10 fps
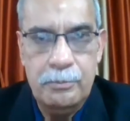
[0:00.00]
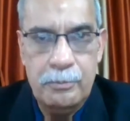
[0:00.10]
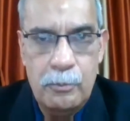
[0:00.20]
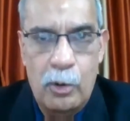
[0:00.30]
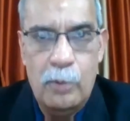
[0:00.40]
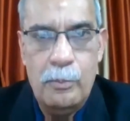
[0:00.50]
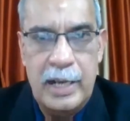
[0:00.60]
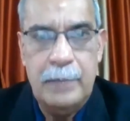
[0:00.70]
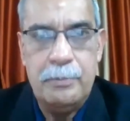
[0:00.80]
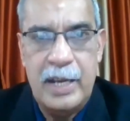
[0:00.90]

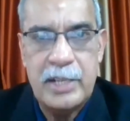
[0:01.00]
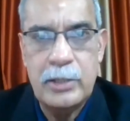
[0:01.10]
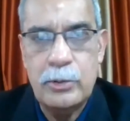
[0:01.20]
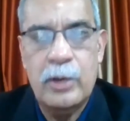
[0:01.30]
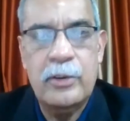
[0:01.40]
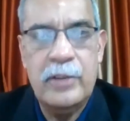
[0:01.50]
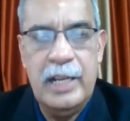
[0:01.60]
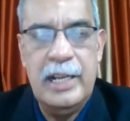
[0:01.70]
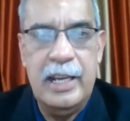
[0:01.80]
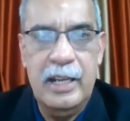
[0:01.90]
Many patients who are
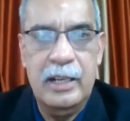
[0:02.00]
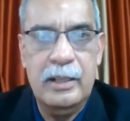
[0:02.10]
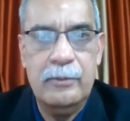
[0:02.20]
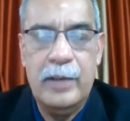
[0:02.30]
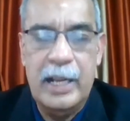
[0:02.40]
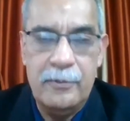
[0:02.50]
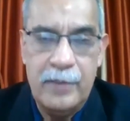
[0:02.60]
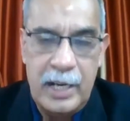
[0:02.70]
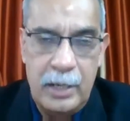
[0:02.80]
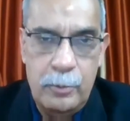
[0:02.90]
really ill, very,
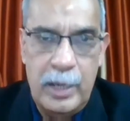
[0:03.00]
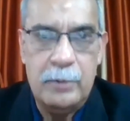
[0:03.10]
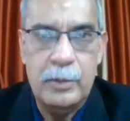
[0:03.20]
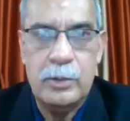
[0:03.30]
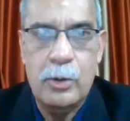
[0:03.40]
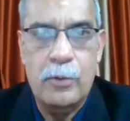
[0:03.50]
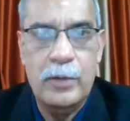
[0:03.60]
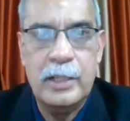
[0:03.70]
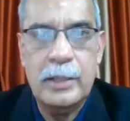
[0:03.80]
very weak with COVID,